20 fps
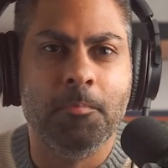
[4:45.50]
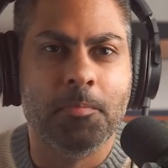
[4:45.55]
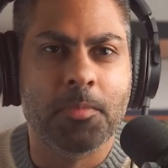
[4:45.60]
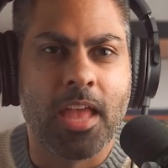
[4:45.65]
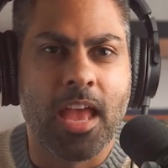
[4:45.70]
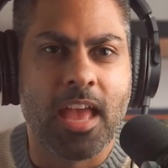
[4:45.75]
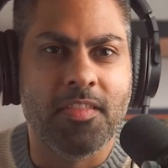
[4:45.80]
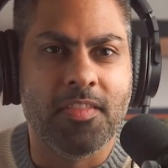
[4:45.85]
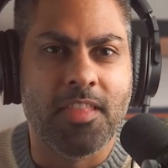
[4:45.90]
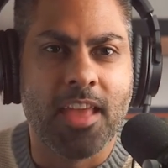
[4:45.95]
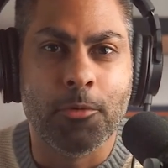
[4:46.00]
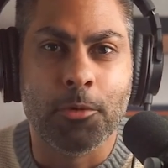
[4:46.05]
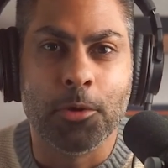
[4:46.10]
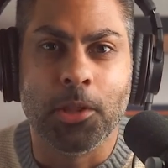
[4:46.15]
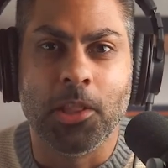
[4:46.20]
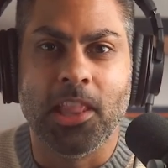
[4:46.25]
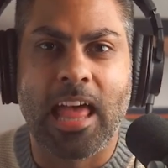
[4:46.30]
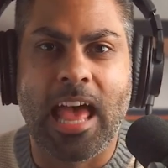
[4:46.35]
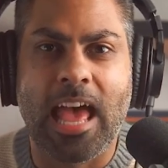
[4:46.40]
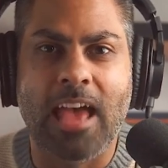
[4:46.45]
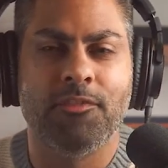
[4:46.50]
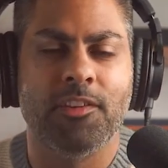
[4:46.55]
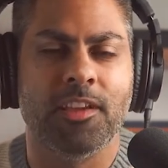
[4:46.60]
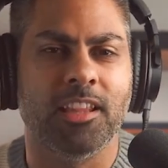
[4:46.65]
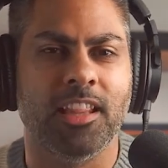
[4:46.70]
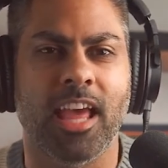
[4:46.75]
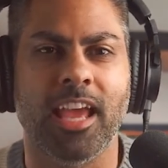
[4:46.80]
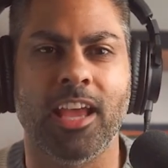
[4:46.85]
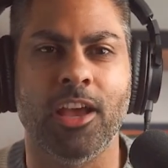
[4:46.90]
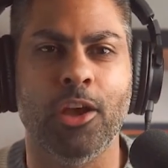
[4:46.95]
And they were laughing
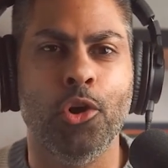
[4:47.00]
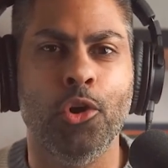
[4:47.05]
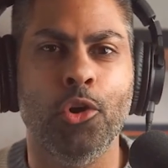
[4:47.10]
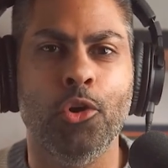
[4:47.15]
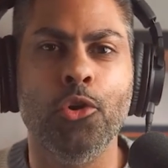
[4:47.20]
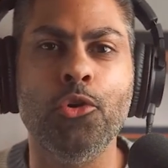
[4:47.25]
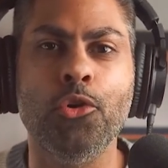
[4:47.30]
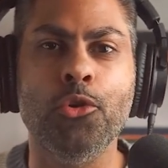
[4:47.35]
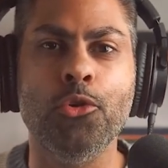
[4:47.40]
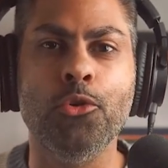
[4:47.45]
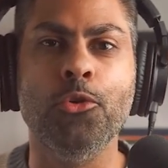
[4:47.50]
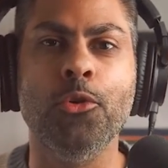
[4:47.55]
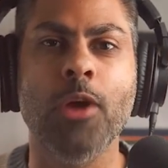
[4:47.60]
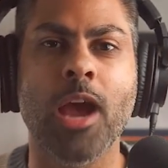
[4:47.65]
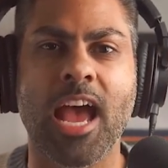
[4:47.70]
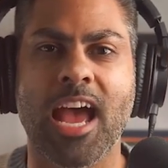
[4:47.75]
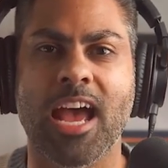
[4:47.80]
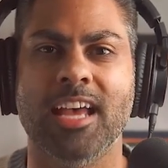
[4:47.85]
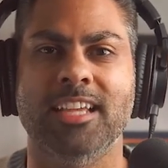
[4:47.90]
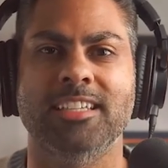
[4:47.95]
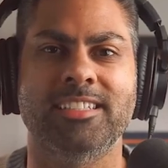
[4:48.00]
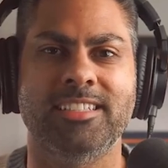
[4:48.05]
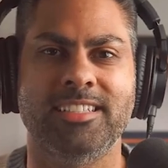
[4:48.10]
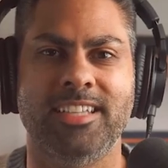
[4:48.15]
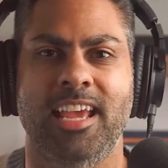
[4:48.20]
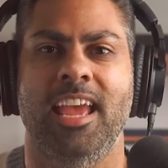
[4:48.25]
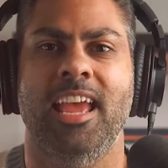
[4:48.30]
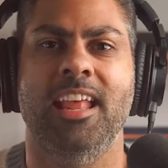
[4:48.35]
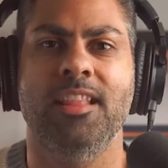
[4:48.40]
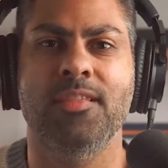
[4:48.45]
like, who has
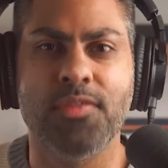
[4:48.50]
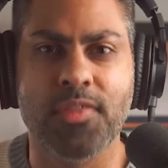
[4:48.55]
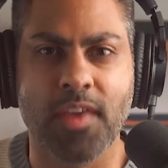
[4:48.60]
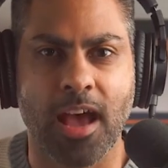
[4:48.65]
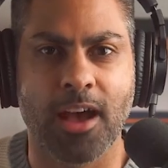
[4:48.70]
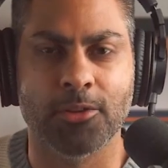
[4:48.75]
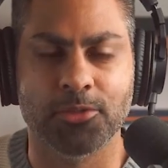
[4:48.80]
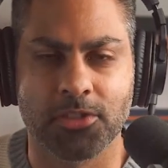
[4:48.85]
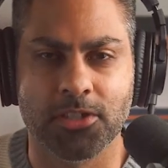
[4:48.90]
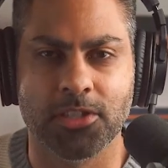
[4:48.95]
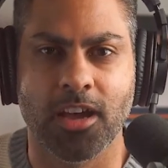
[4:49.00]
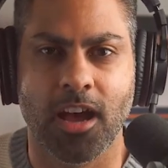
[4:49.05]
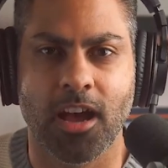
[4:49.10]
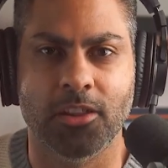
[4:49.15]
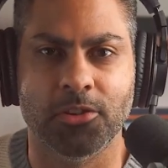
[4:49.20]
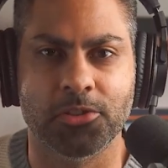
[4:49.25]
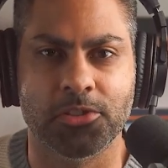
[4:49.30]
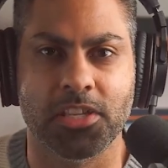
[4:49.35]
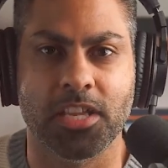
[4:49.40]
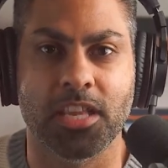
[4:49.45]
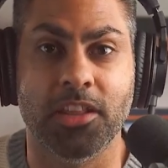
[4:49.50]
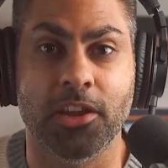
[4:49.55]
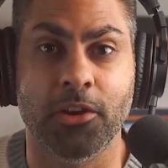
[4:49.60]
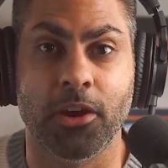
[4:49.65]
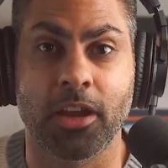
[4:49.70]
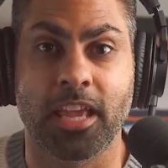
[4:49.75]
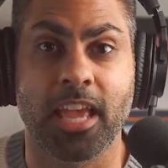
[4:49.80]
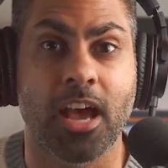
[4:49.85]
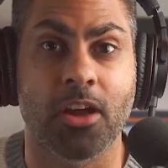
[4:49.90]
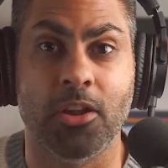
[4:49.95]
$10,000 in their
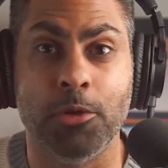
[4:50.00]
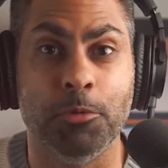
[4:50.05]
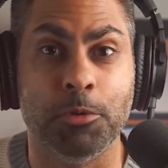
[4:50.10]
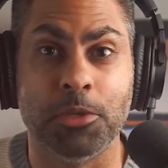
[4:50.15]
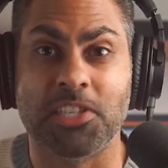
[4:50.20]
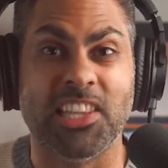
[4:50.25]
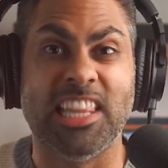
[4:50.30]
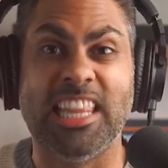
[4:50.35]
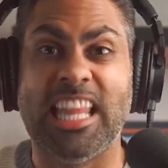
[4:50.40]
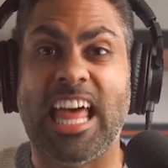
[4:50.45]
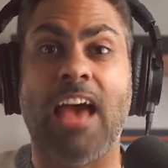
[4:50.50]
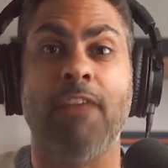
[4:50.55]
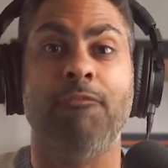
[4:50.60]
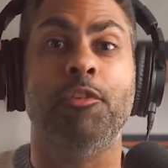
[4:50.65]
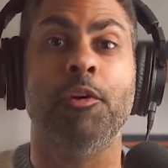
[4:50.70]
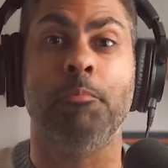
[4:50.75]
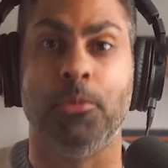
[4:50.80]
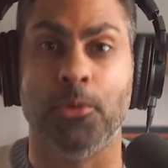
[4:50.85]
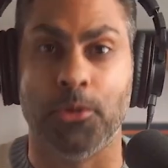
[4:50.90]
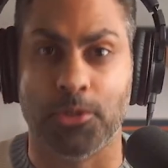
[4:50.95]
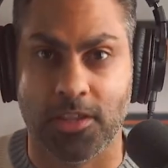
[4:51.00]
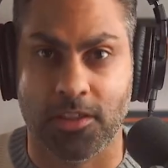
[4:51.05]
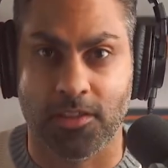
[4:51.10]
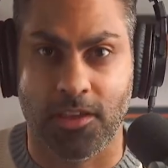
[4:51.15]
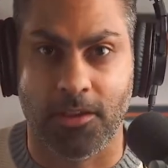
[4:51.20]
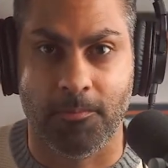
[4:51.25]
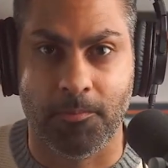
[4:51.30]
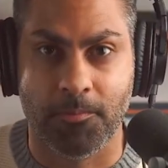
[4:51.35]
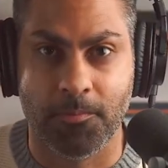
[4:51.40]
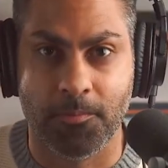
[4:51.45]
account? It was laughable to
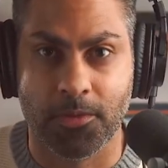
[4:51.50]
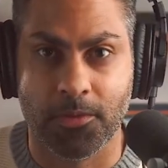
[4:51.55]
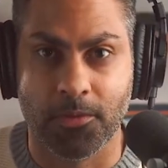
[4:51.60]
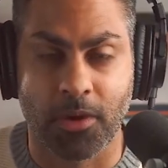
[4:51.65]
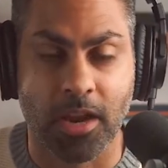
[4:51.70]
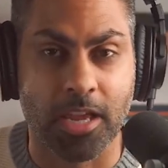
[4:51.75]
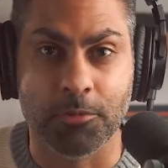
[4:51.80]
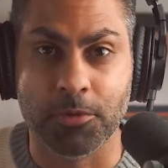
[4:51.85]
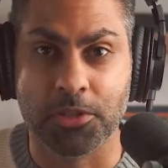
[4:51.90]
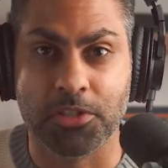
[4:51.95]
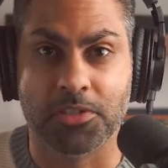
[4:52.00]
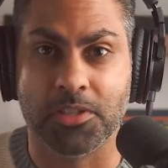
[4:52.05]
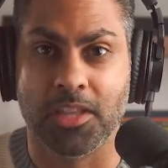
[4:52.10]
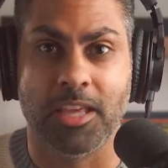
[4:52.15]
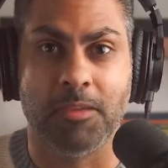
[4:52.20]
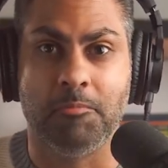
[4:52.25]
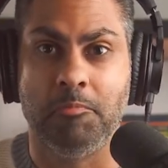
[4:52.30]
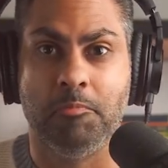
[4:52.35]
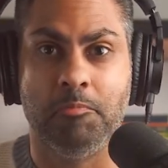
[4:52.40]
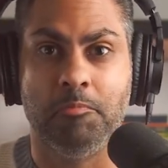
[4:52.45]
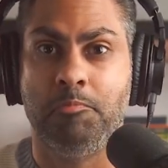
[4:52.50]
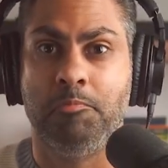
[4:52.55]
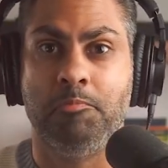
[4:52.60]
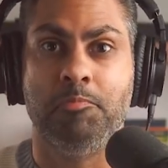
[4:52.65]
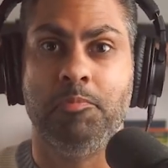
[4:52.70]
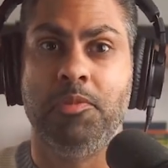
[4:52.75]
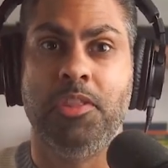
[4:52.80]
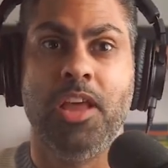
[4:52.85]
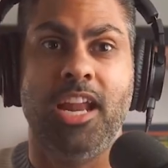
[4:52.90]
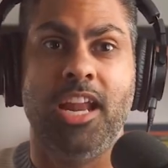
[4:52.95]
them, right? It was like
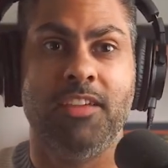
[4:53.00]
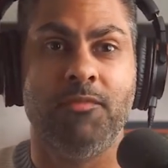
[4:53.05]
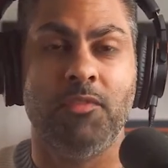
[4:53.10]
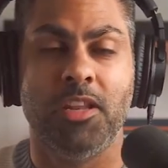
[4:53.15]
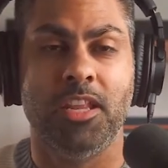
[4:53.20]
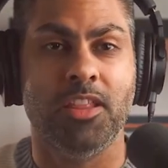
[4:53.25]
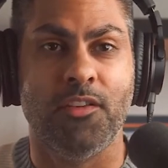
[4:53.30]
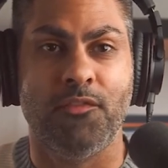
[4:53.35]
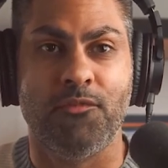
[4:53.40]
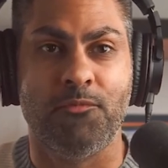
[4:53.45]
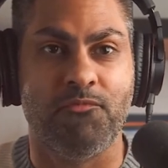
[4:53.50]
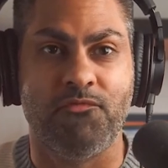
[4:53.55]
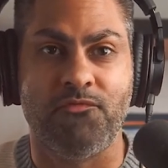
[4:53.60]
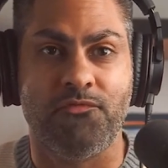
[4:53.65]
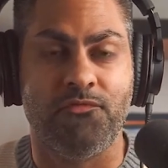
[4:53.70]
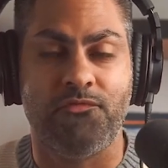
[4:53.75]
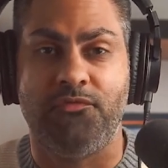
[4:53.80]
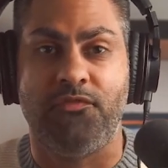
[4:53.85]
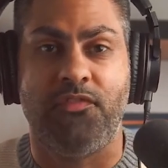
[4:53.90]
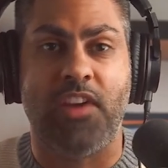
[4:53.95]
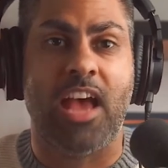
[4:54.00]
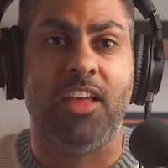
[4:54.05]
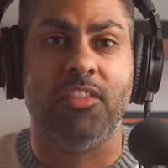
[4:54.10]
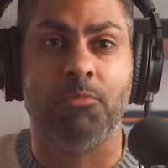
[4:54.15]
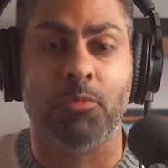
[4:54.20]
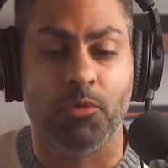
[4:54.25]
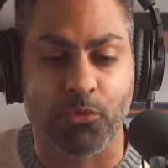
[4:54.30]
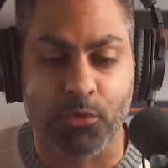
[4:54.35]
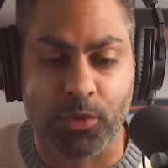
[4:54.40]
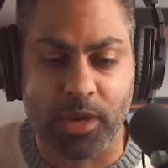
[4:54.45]
not even in the
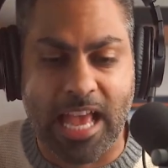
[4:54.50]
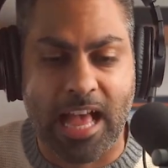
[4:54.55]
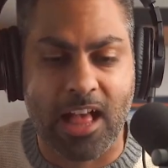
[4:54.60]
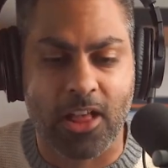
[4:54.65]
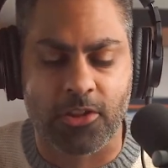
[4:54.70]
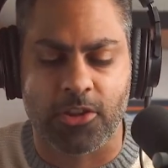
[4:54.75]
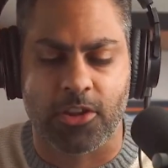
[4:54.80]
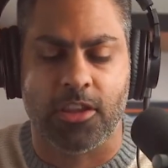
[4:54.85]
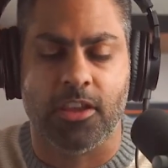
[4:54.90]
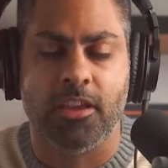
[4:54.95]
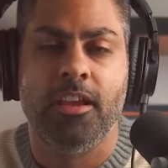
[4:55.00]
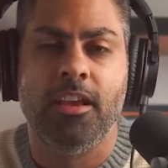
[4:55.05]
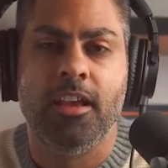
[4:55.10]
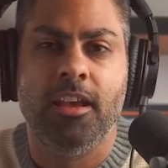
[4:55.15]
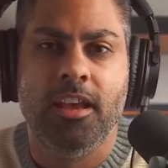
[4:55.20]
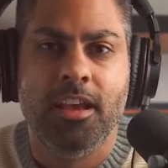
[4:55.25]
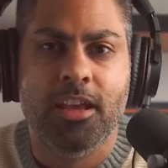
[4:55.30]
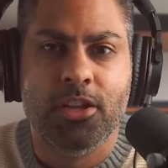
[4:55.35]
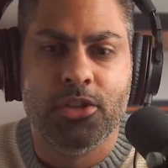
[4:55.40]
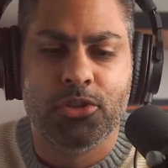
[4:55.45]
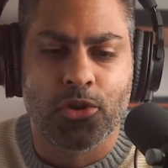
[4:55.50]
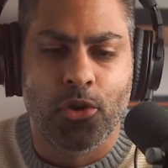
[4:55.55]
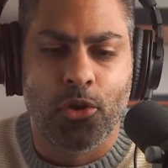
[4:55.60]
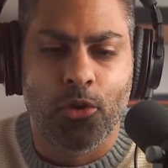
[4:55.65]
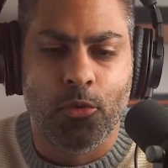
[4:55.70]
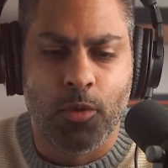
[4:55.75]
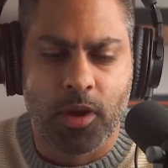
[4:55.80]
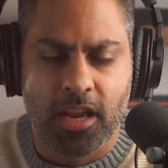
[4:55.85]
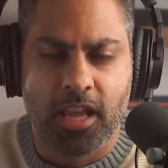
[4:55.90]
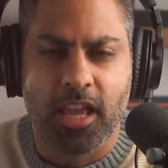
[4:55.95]
fathom of reality. So
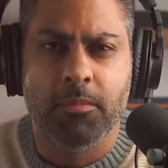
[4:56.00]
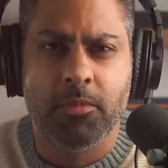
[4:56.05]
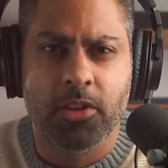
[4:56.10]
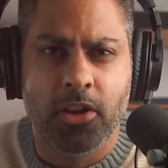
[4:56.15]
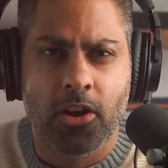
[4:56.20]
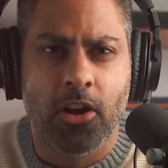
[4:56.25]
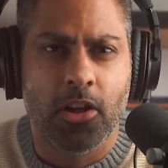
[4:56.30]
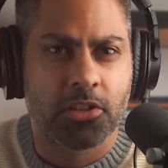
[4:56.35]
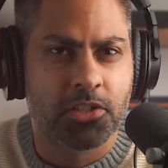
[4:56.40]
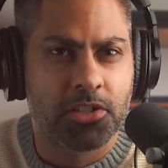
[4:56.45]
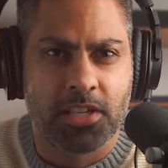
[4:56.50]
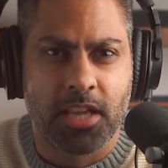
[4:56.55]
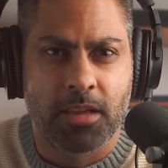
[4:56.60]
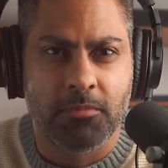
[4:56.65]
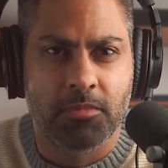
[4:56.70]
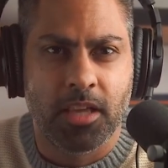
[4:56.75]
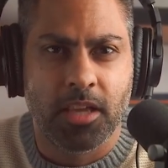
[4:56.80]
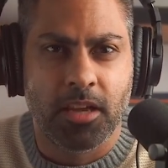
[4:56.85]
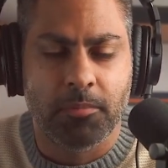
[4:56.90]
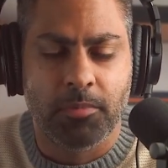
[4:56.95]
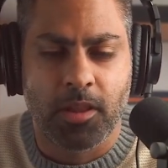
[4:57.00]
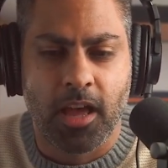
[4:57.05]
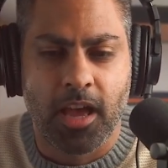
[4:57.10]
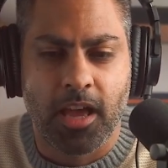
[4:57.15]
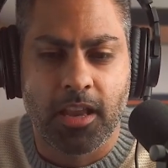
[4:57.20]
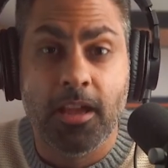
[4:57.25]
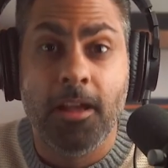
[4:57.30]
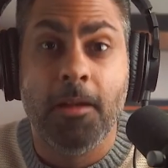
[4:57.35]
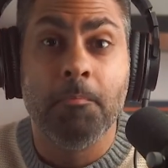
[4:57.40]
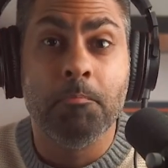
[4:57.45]
when it came to college, same thing applied.
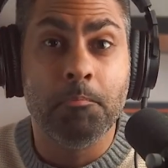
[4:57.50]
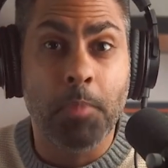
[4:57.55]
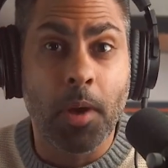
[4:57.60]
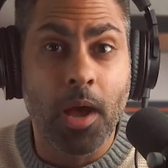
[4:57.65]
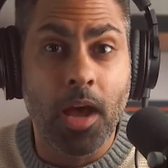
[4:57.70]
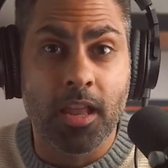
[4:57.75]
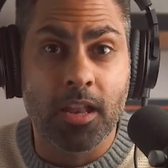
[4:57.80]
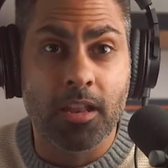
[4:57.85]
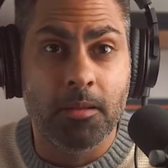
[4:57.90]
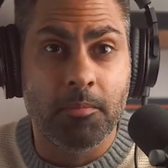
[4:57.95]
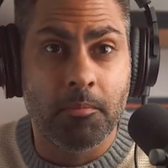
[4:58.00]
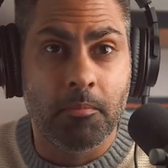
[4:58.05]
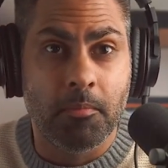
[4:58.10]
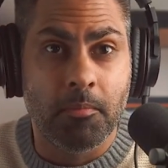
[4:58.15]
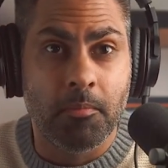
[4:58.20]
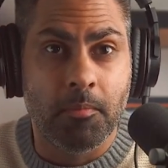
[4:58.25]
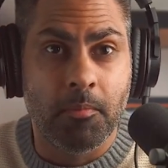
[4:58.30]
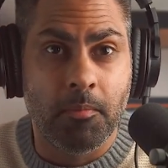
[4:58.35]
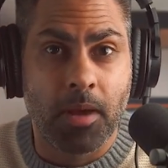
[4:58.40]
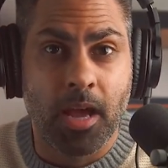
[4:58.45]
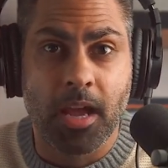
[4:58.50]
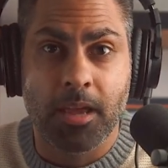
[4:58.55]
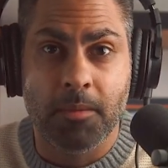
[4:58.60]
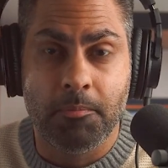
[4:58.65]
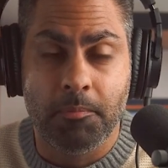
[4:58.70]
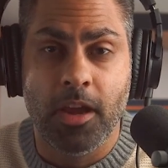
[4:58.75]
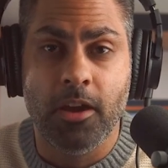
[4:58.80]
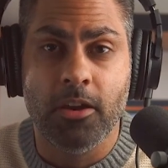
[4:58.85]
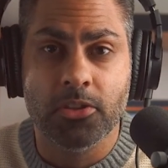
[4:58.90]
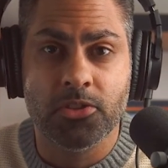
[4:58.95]
But my
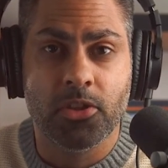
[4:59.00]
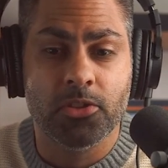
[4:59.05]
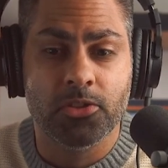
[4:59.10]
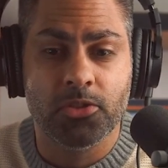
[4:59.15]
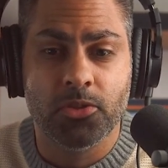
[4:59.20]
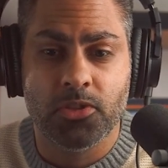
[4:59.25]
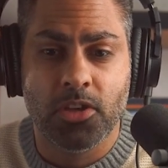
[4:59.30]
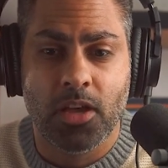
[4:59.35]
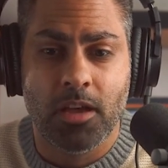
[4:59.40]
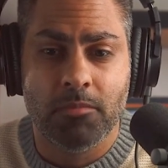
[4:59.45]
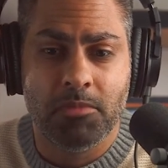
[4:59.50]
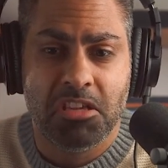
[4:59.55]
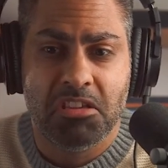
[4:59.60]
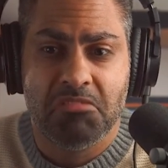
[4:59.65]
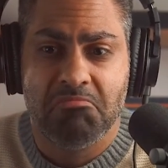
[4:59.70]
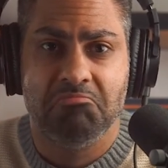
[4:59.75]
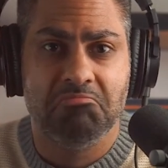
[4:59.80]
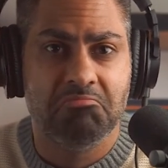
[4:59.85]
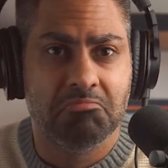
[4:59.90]
parents also taught me